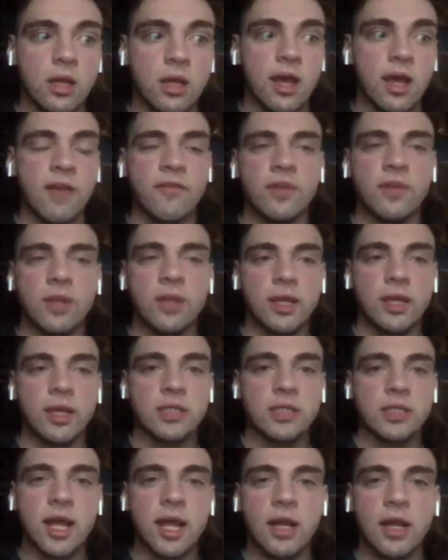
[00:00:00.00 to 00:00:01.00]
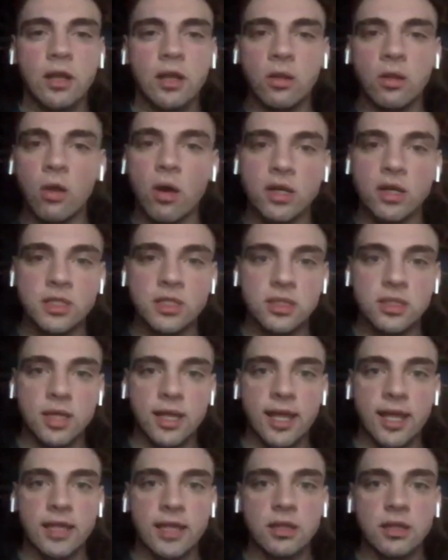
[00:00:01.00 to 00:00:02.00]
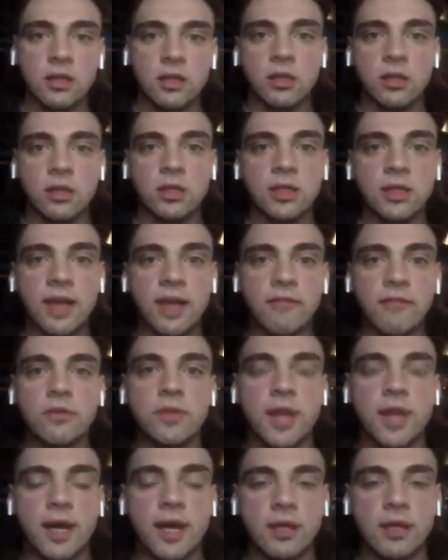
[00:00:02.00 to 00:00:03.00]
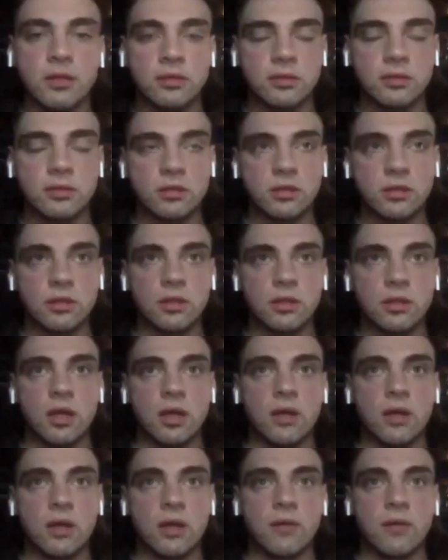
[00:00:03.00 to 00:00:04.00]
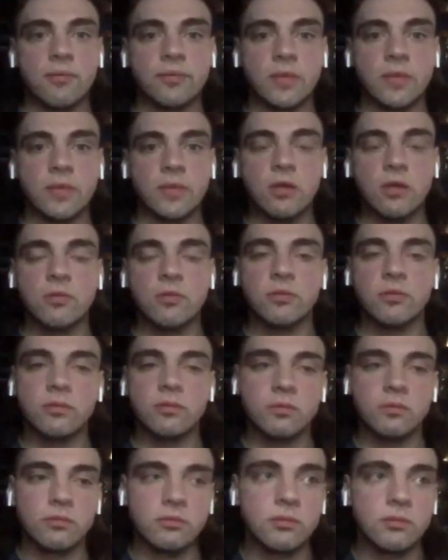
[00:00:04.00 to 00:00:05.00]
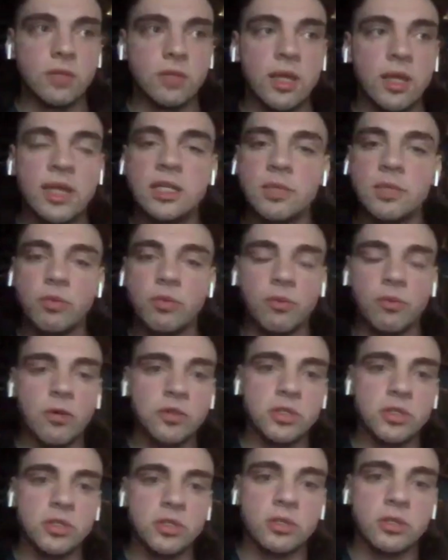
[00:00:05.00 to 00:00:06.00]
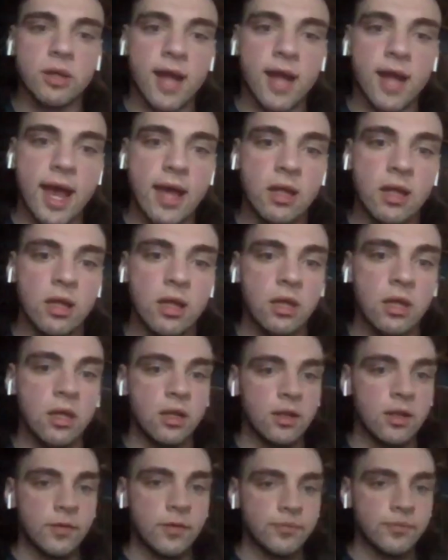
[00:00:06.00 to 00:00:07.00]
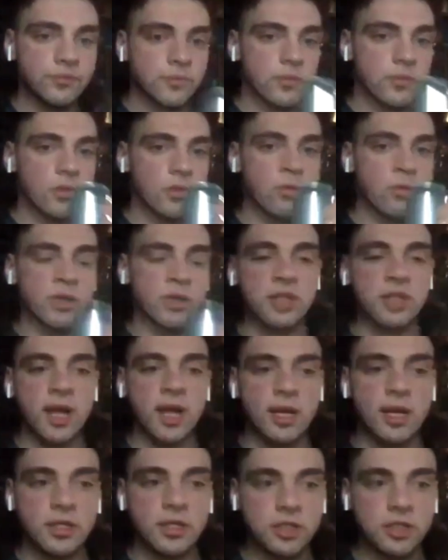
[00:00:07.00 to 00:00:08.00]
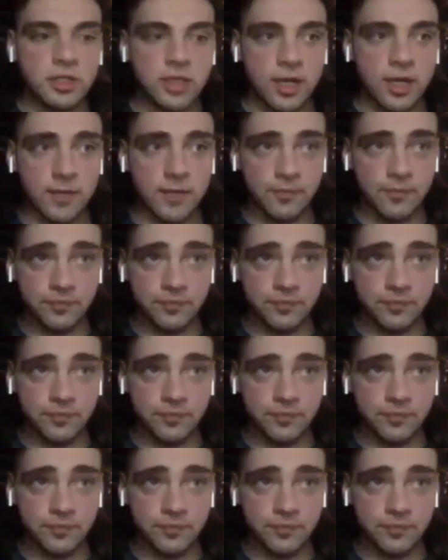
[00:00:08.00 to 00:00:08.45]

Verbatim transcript: I feel like is kind of lost, like at the level that, indie promotions are at, where it's kind of just like,